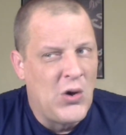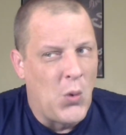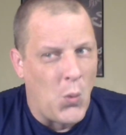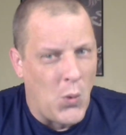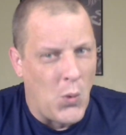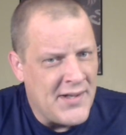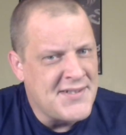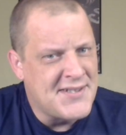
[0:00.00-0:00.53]

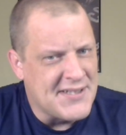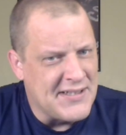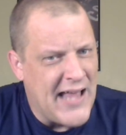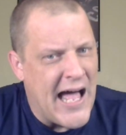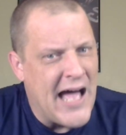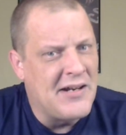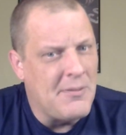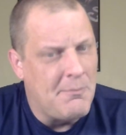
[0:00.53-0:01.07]
one
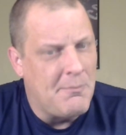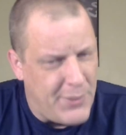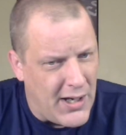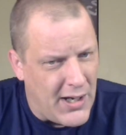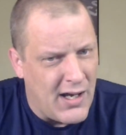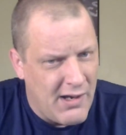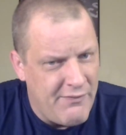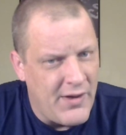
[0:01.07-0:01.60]
slot
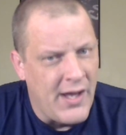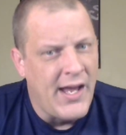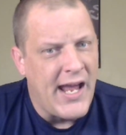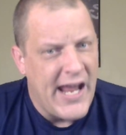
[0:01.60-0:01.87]
above